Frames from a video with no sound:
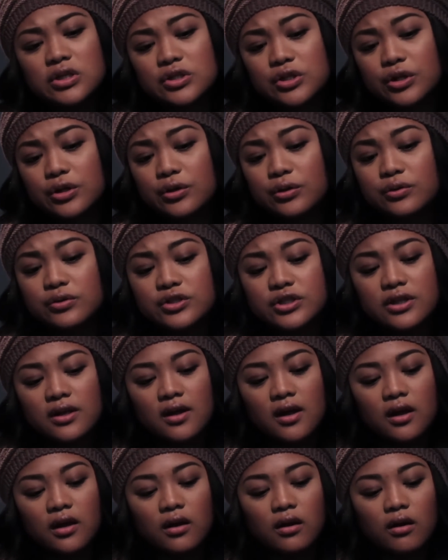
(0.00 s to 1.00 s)
is a huge
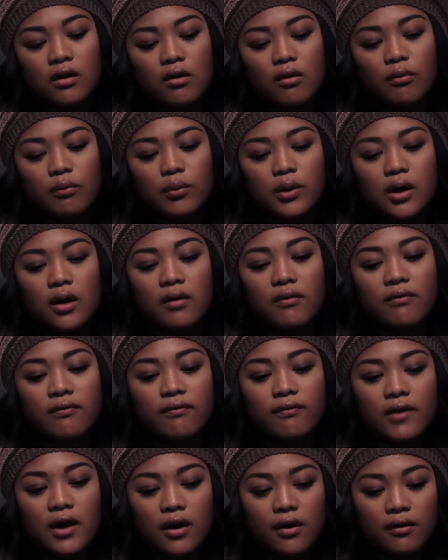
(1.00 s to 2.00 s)
thing. You know, we are
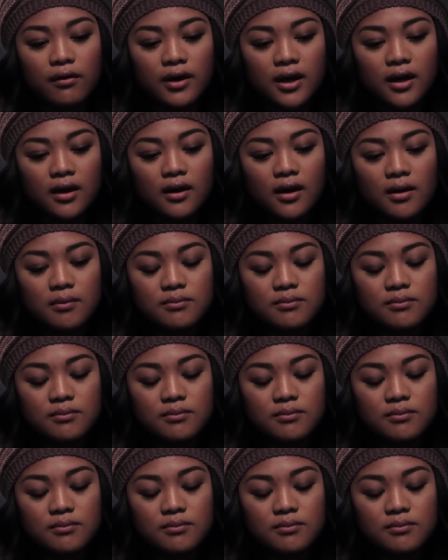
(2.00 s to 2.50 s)
very